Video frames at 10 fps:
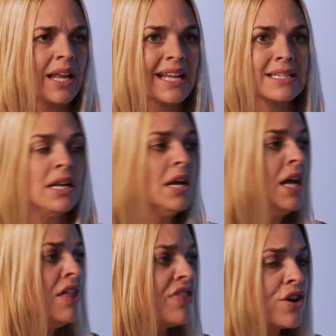And I said,
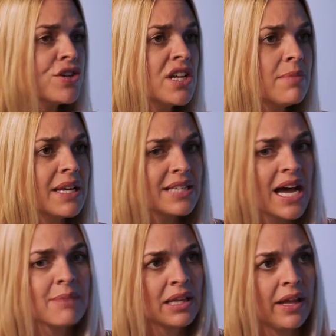there's going to be a
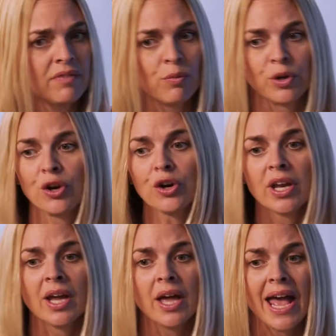time in life where you're
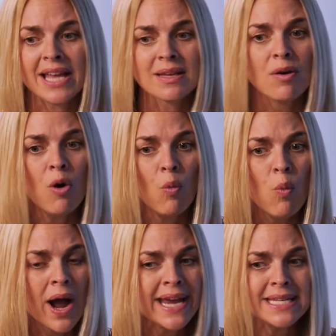going to, as a
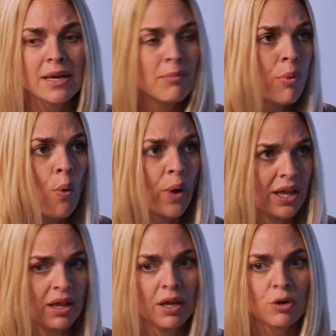white
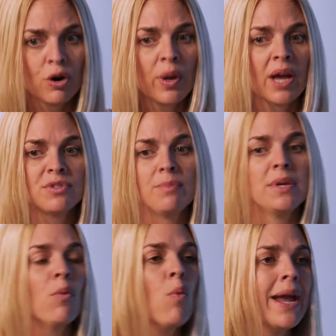boy, growing up to be
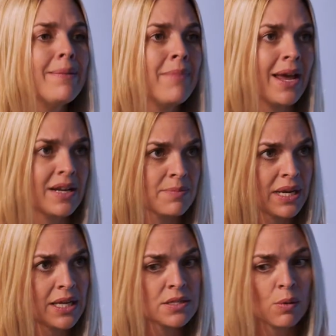a white man, because my
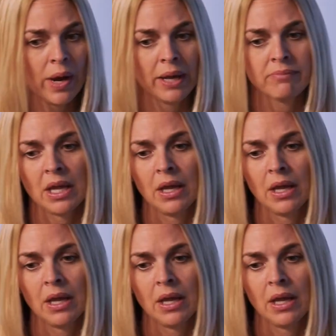kids are white,